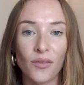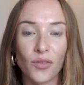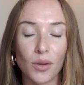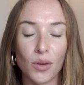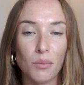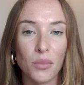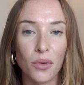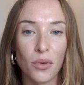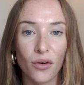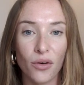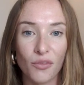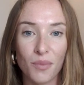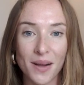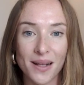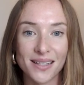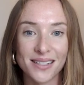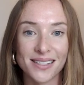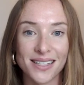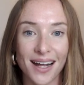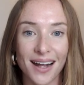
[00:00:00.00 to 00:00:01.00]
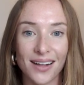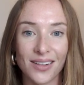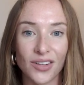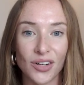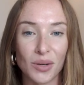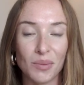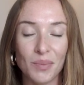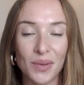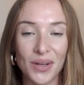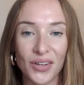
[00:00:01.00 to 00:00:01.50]
the movements that
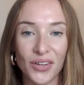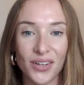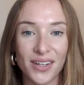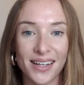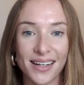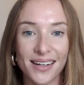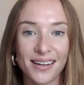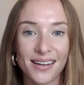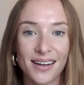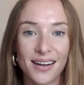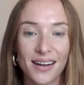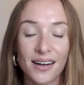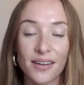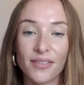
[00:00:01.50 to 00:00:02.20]
they're building